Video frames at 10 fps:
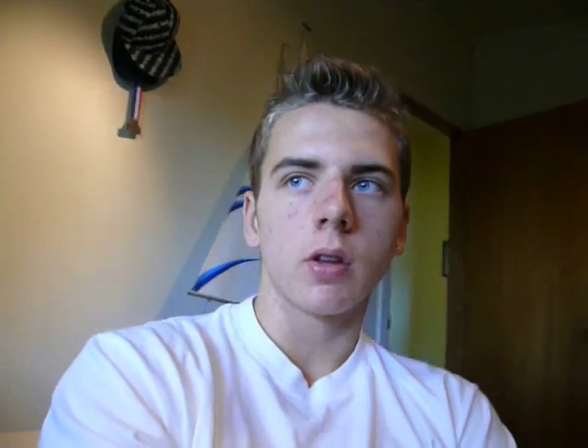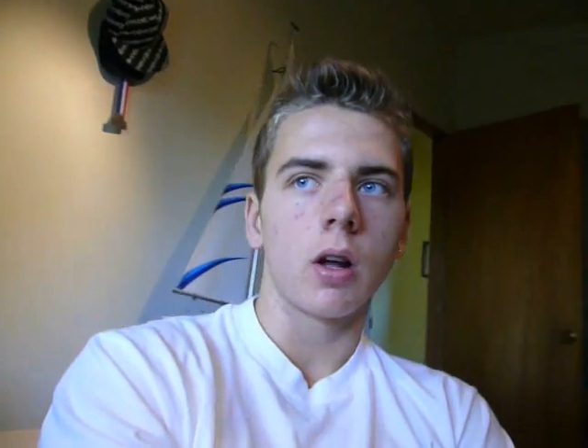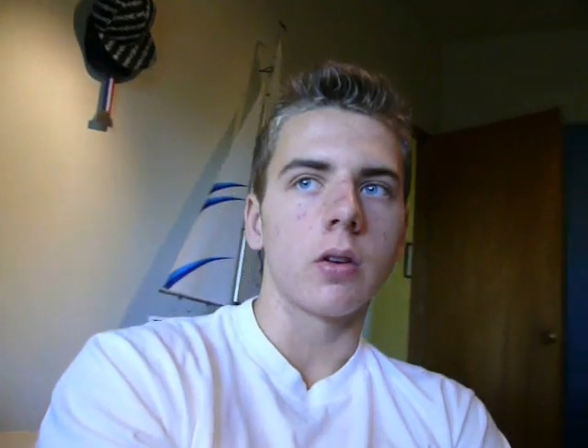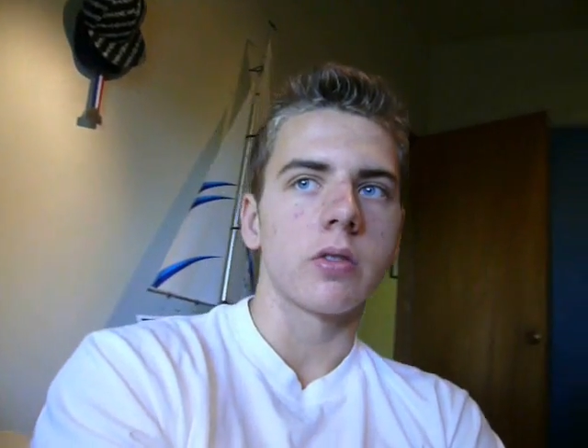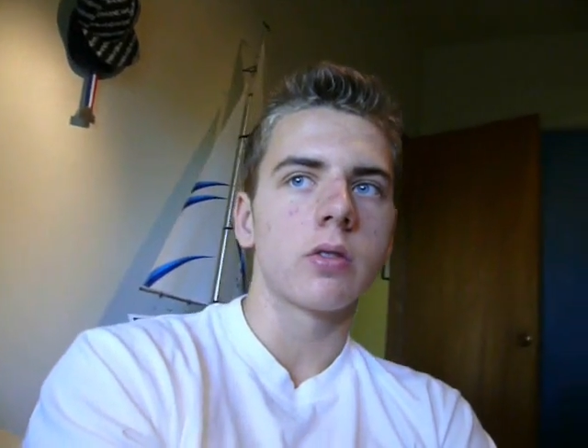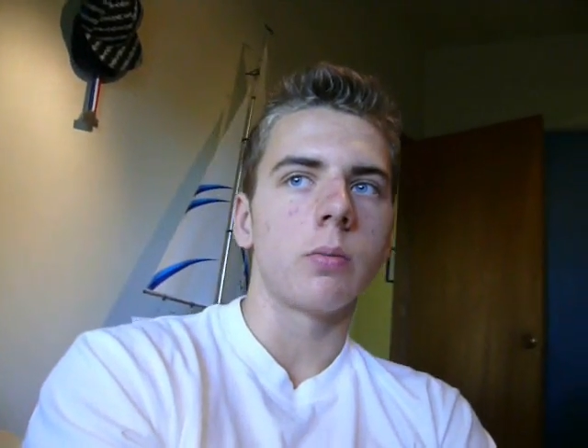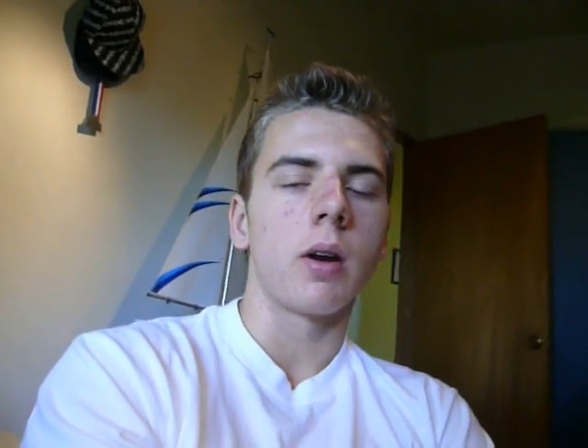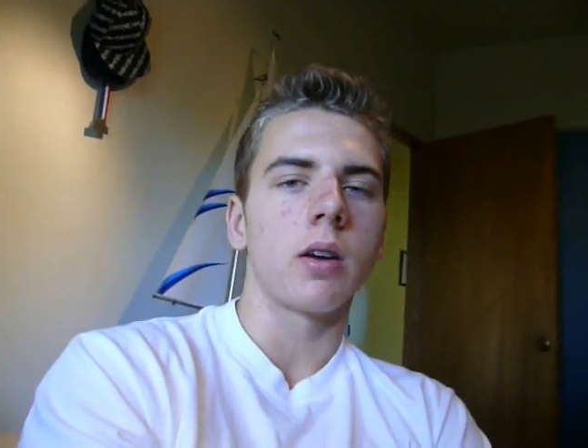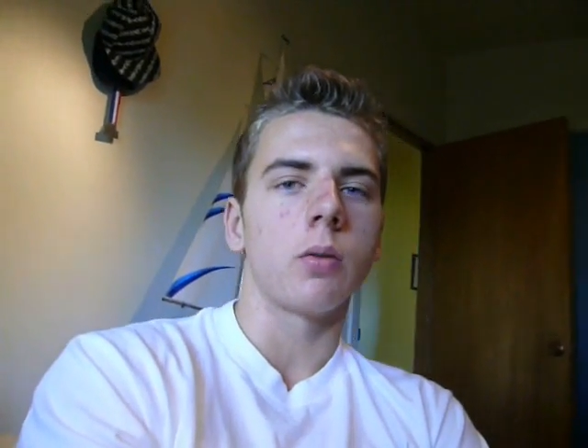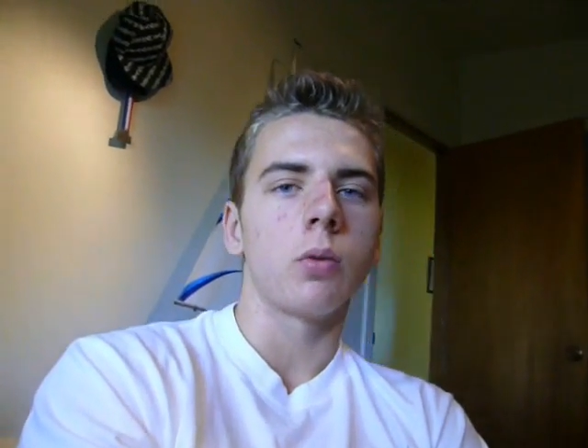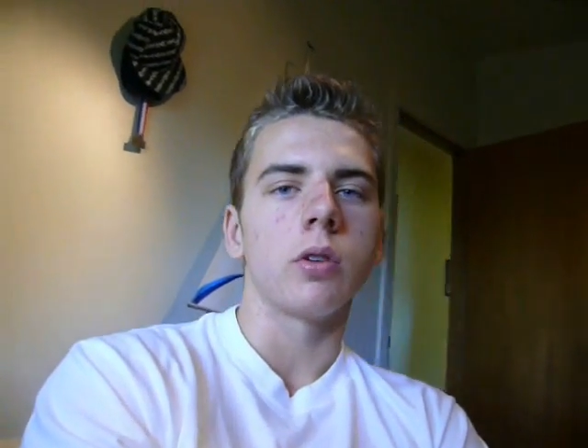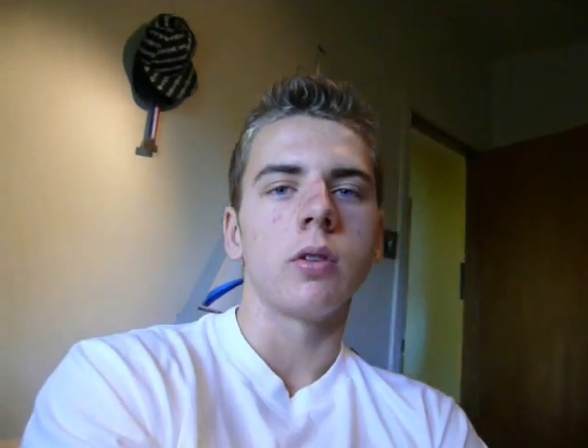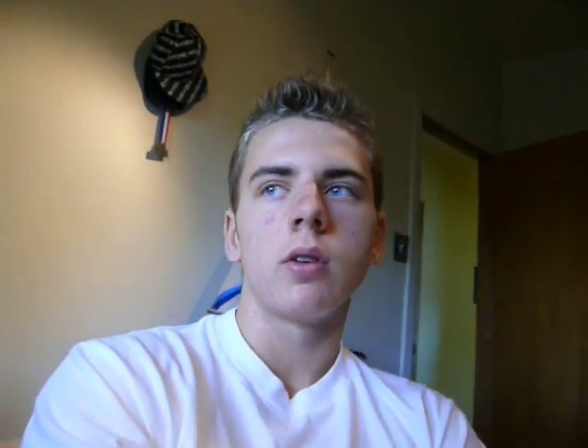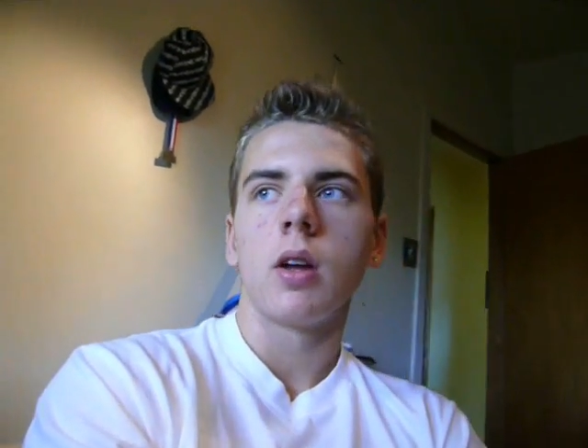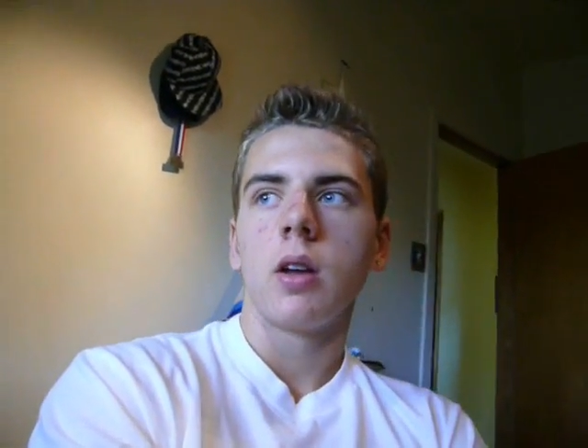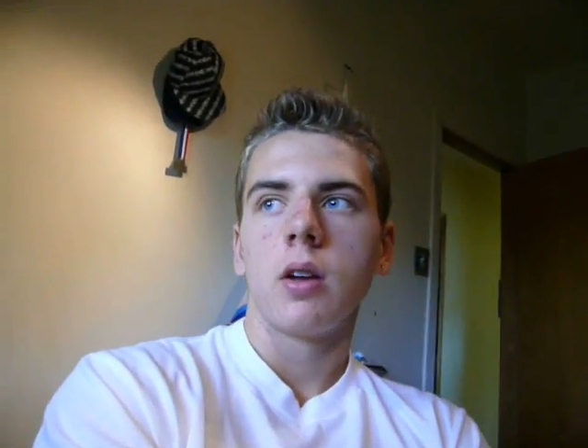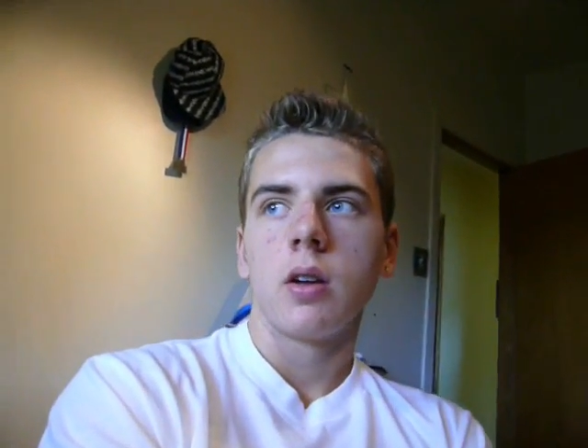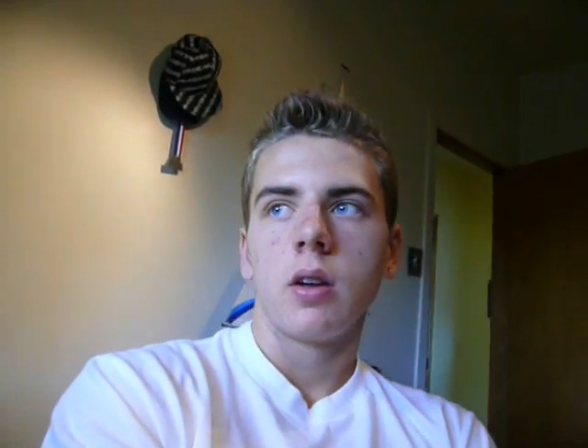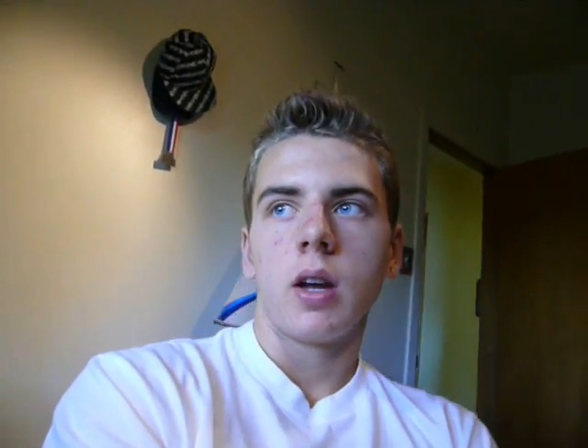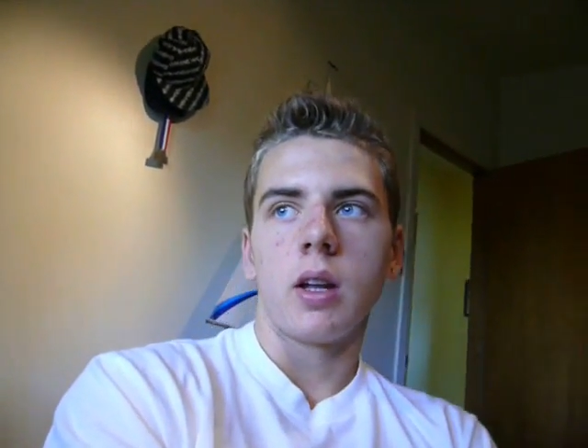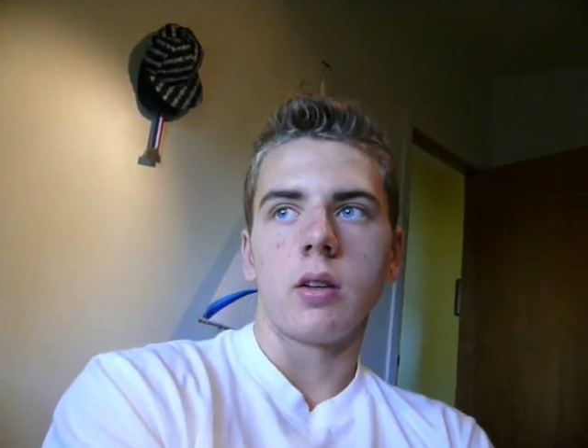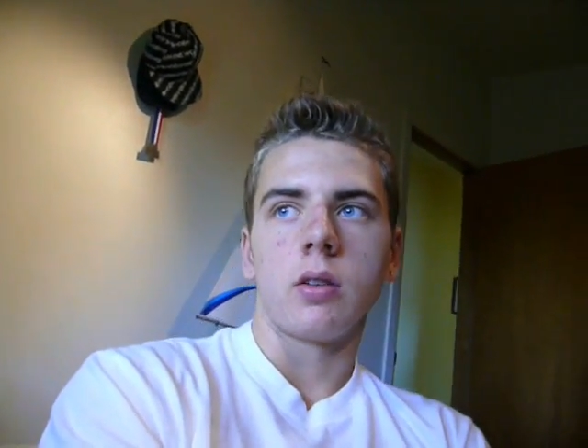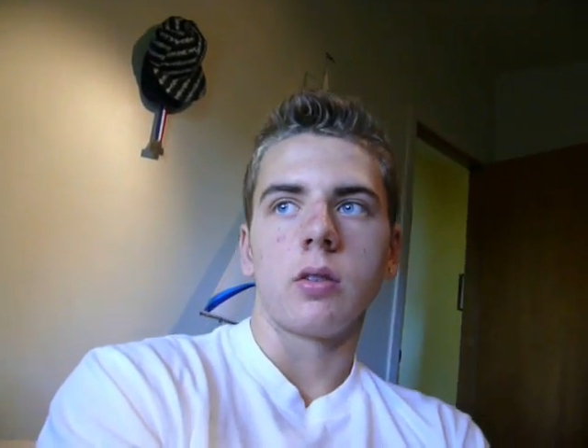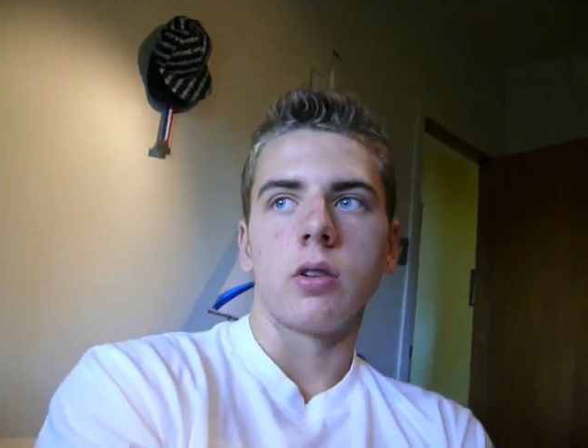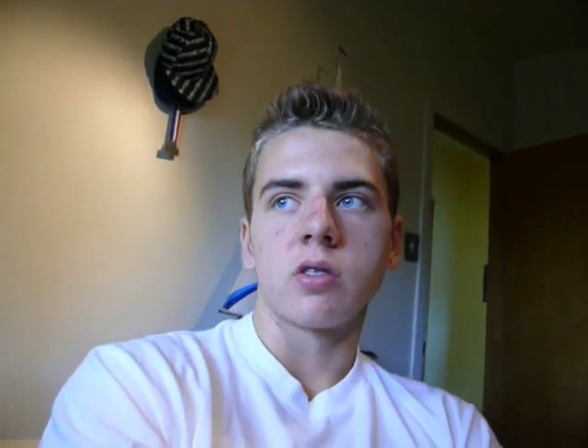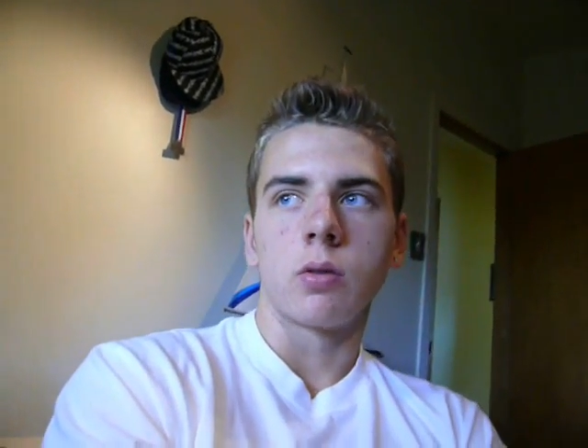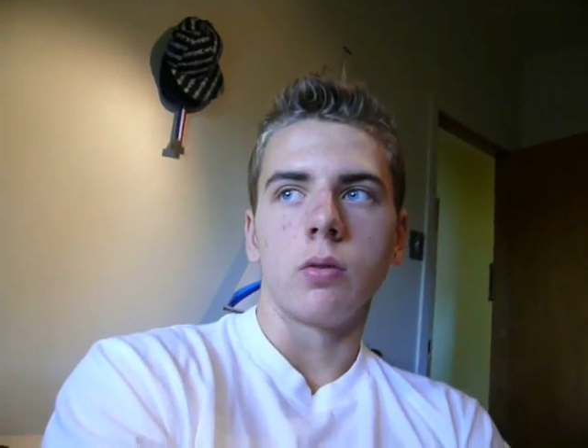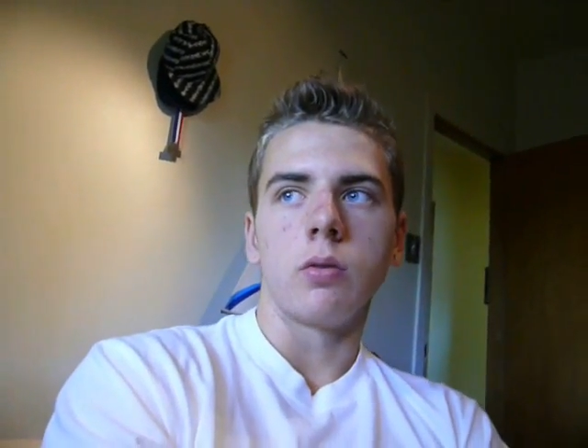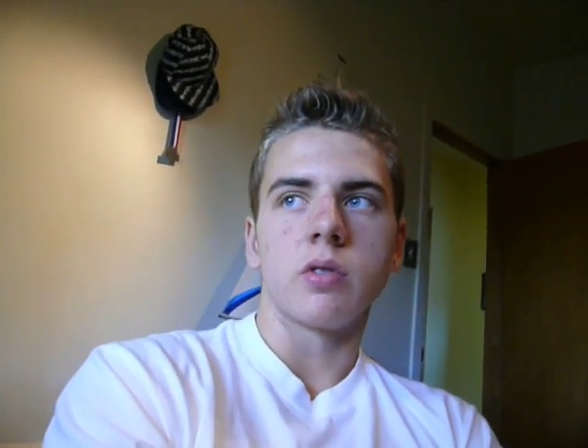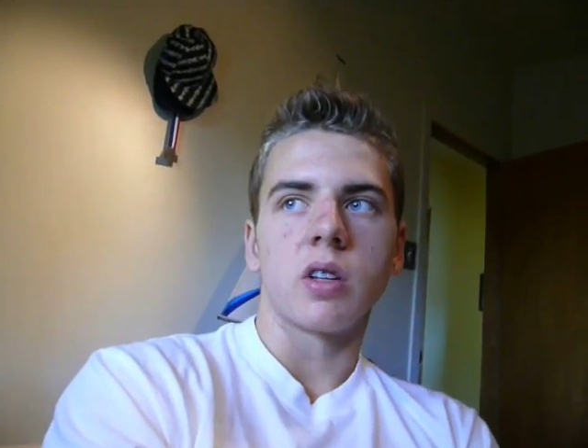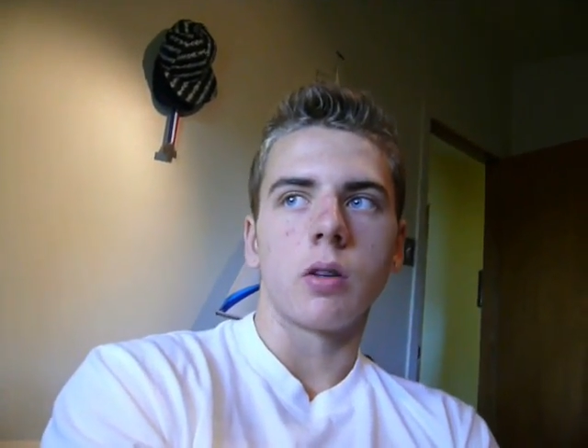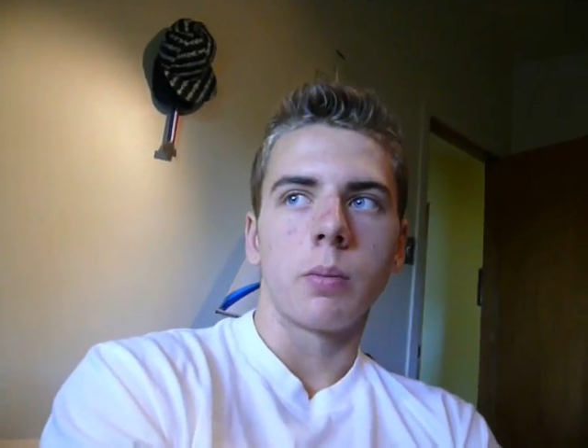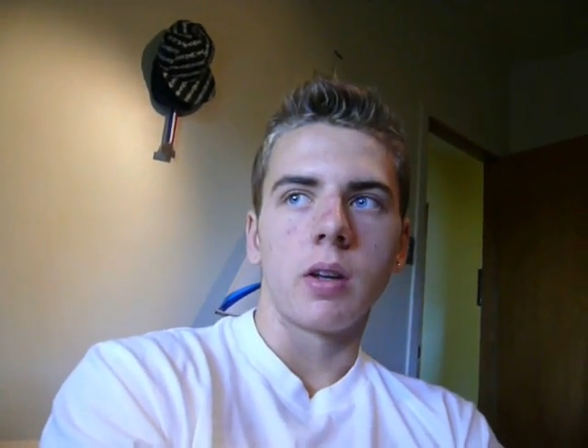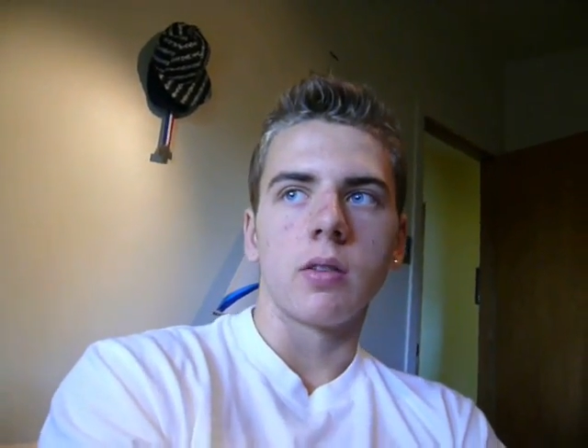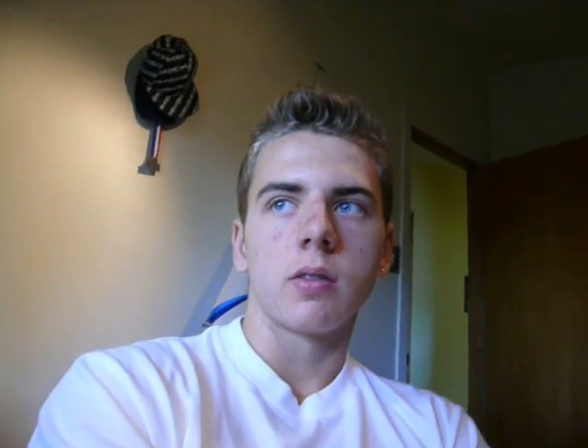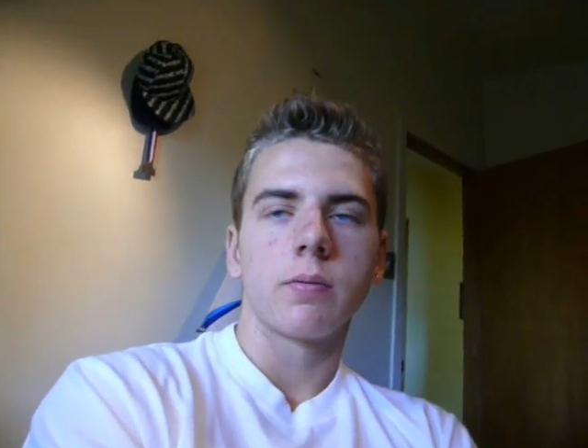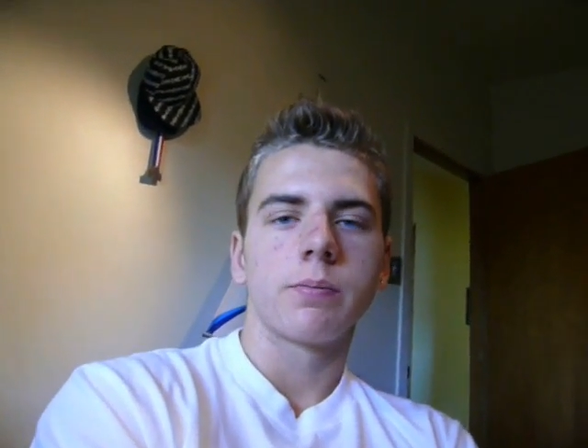to buy the wood and the screws and the paint.